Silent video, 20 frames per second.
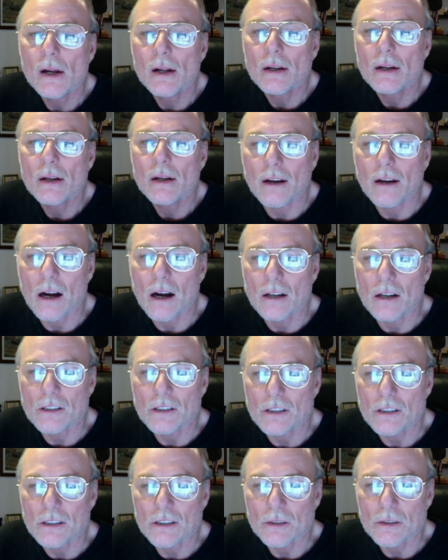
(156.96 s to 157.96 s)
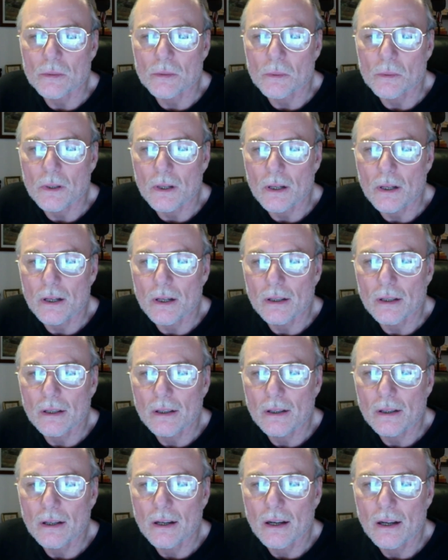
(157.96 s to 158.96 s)
than consciousness work
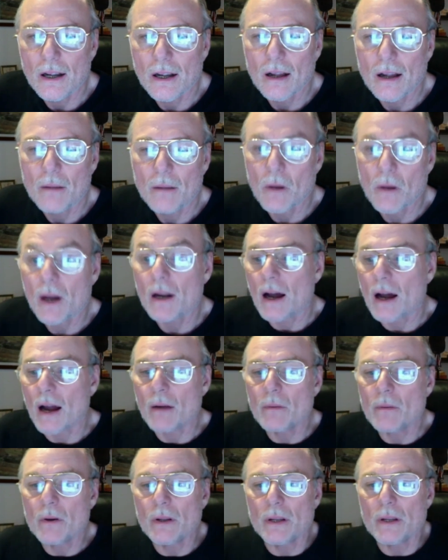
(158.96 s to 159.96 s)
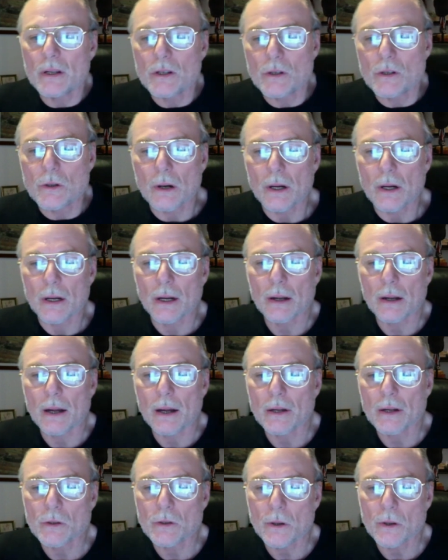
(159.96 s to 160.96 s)
but i really enjoy it I, I
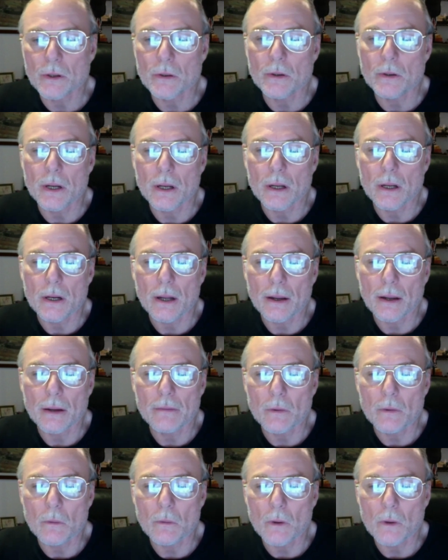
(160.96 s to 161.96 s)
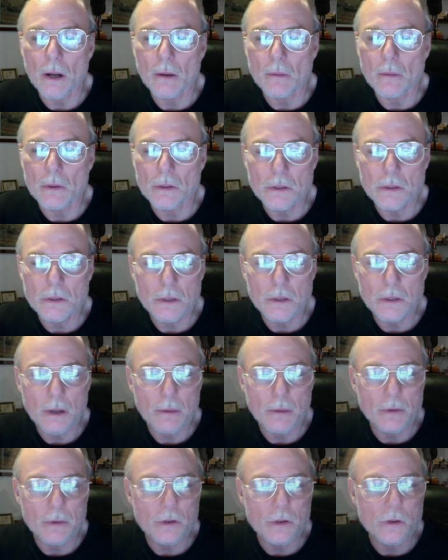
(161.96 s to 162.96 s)
enjoyed doing it uh, even when i was i
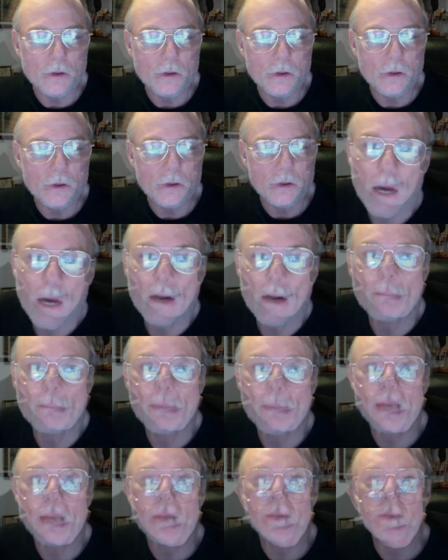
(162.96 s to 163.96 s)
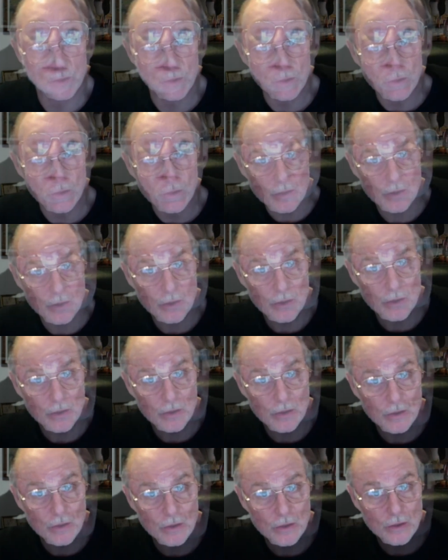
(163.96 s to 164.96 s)
was trying to retire back in the
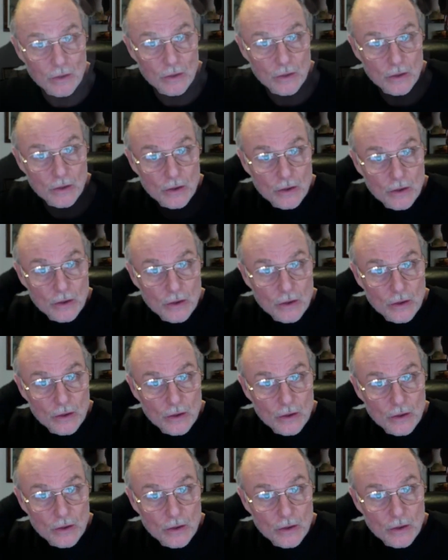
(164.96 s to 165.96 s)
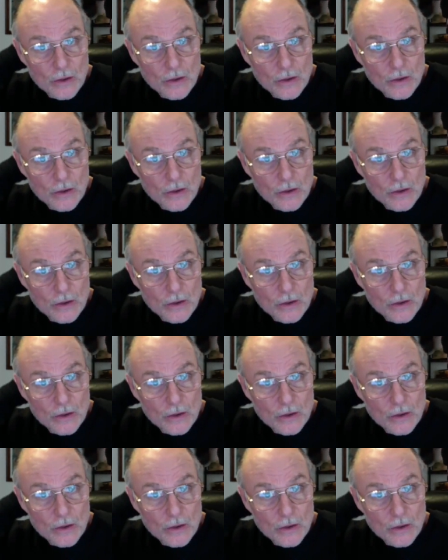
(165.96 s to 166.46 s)
90s i moved to